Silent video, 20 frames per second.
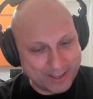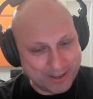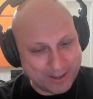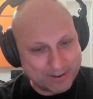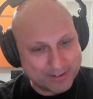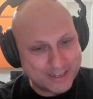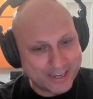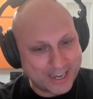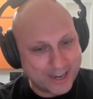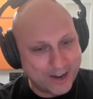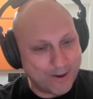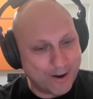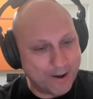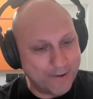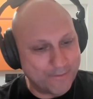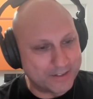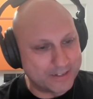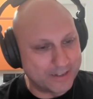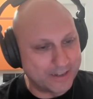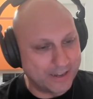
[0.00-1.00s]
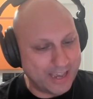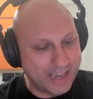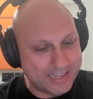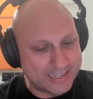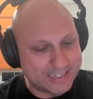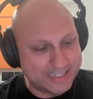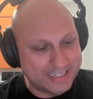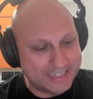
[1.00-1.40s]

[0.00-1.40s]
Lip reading: used to go over to his